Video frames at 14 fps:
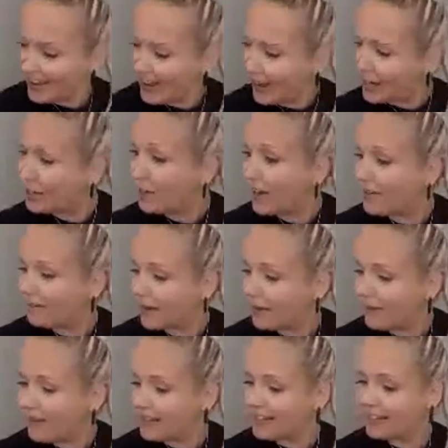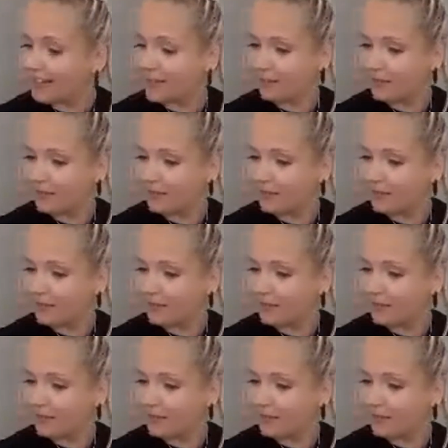I try my best.